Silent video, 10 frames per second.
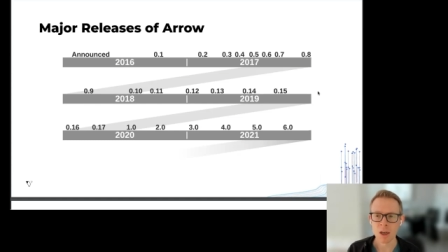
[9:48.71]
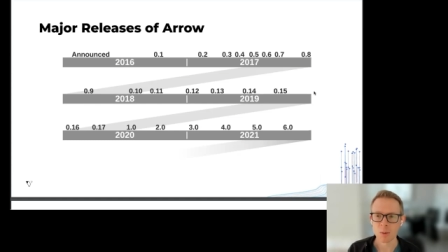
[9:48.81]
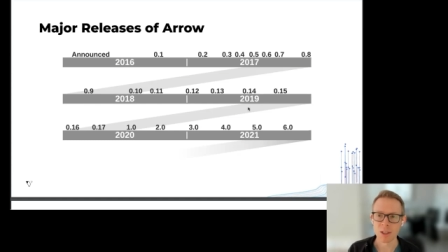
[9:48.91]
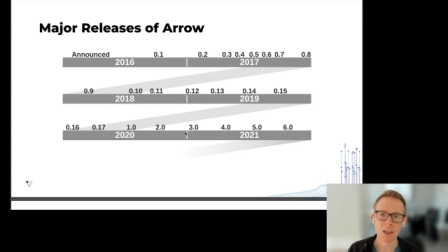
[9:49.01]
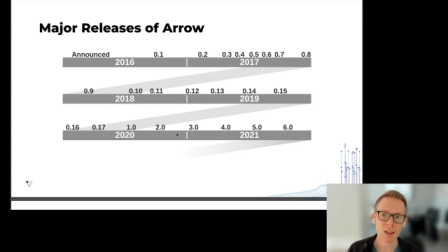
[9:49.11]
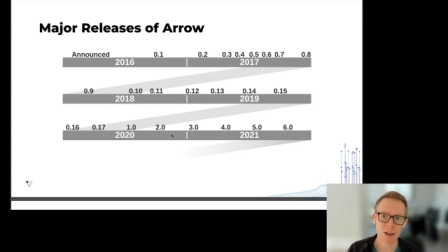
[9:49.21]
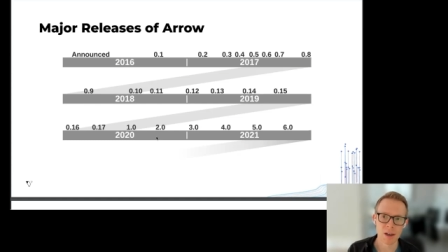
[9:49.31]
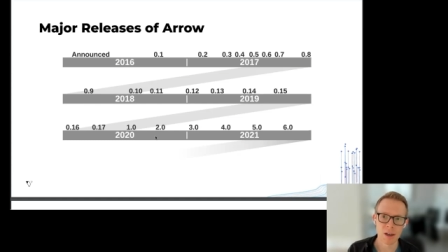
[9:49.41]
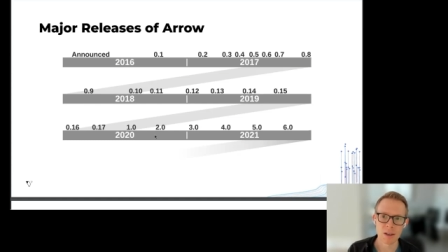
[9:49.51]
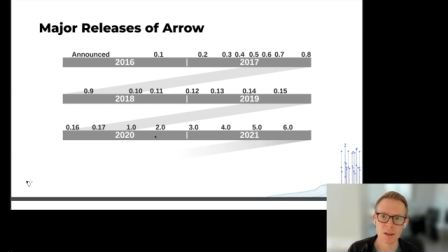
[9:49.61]
We
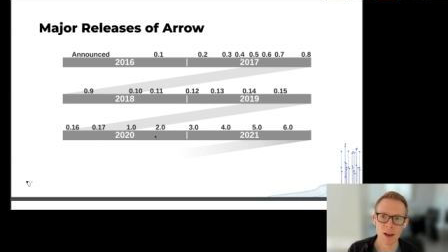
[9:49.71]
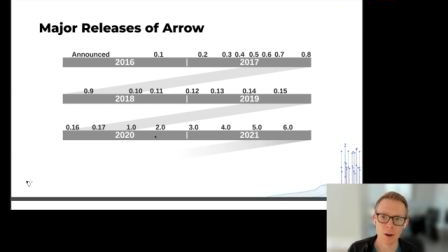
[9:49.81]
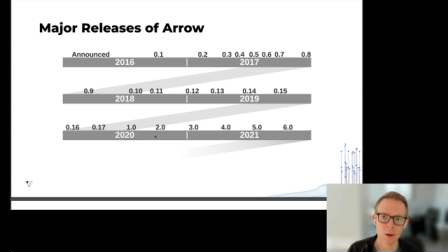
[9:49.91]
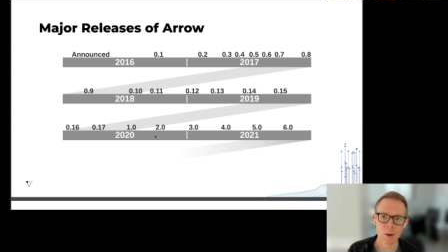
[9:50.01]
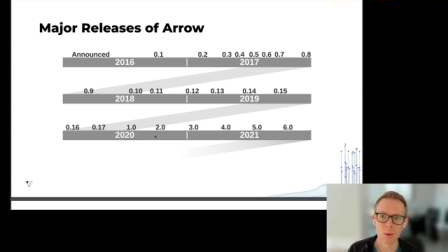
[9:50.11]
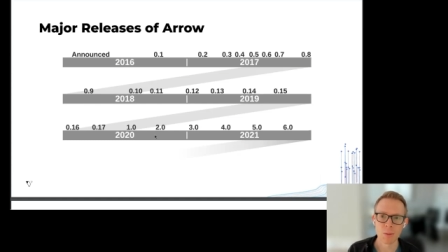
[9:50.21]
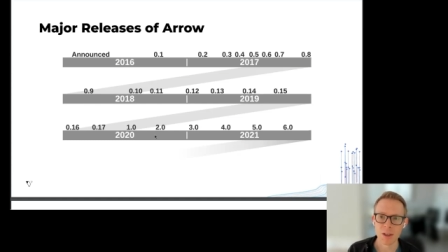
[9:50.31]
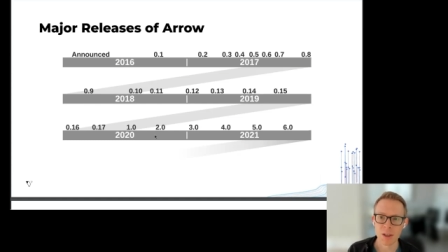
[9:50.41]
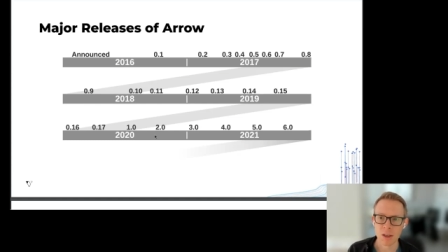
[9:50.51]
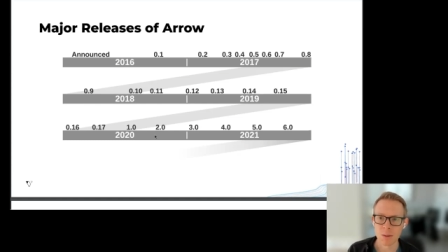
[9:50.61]
declared Arrow
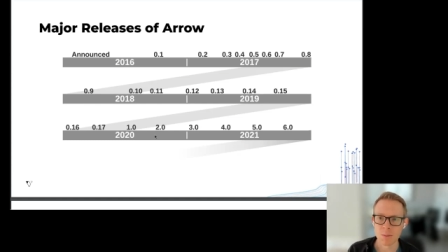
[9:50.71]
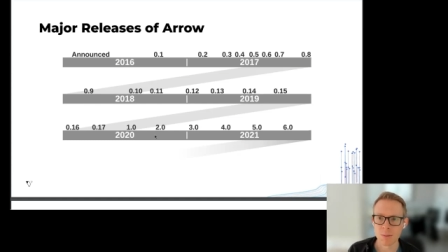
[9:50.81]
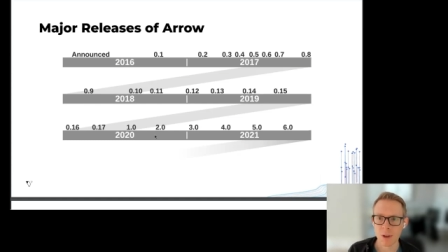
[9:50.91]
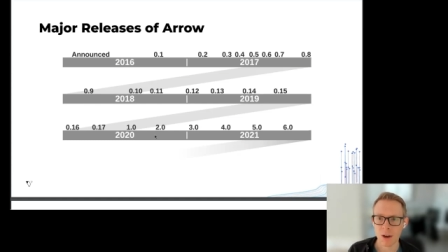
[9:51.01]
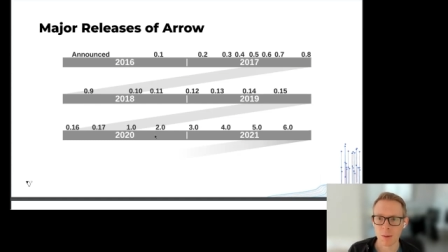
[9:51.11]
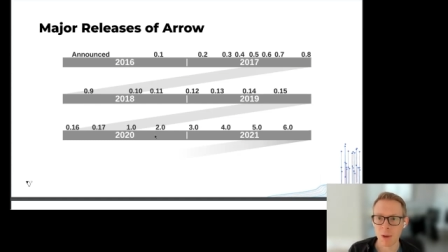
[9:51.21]
the uh,